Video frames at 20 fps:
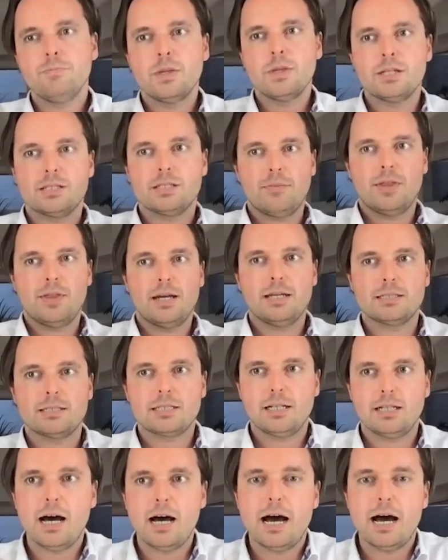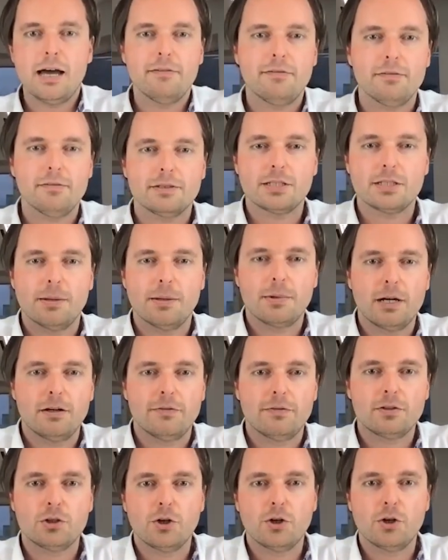something is live, some kind
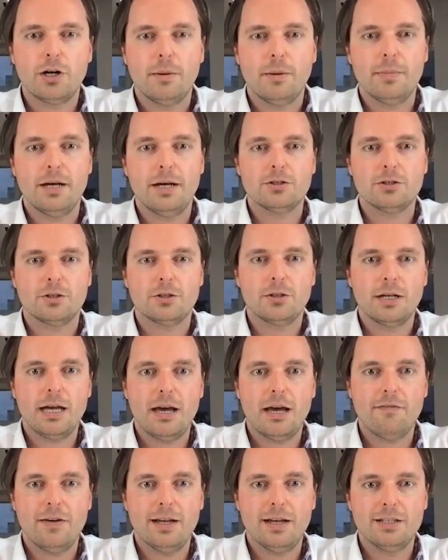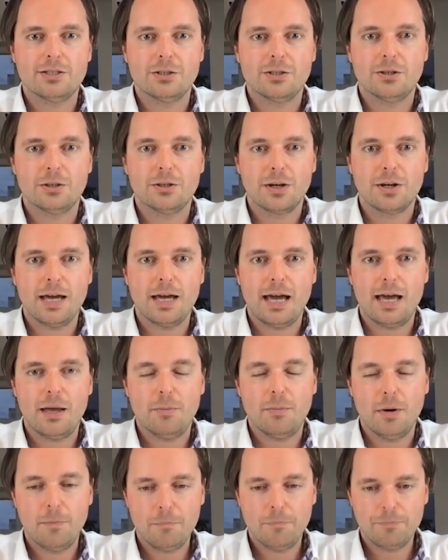of tournament or event or
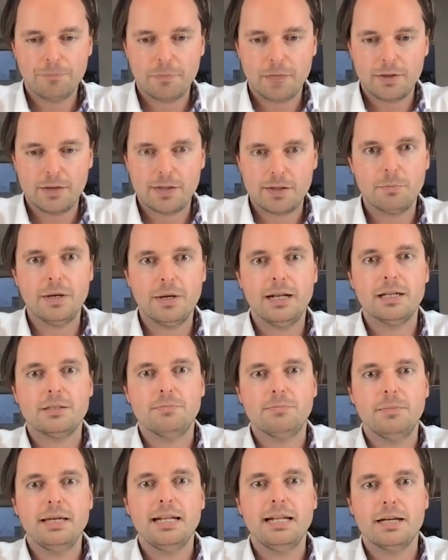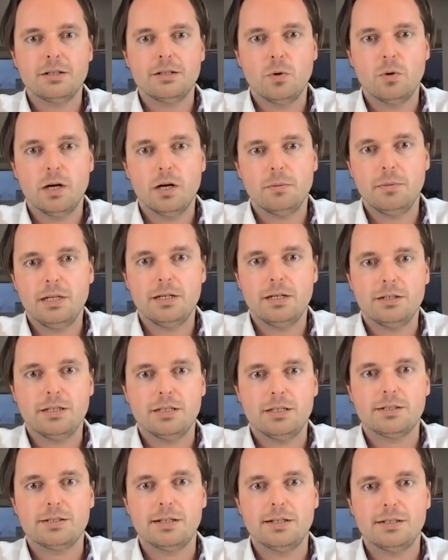game, I think 1 minute
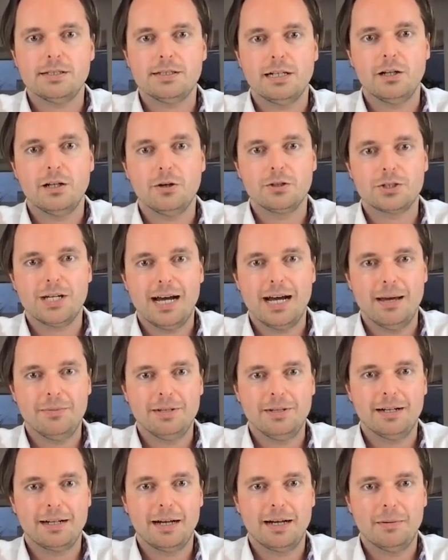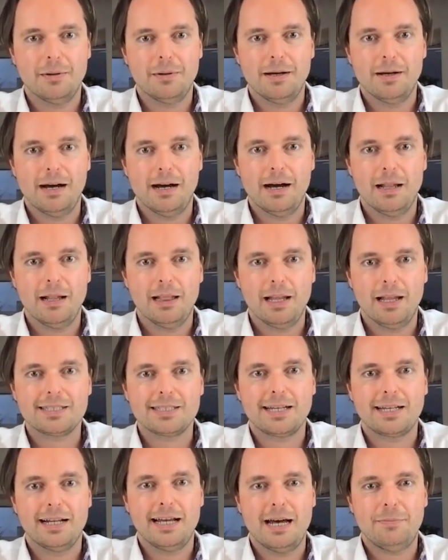is a long time. A
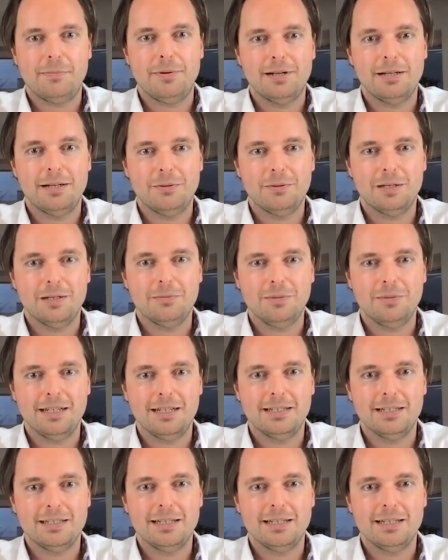lot can happen in 1 minute.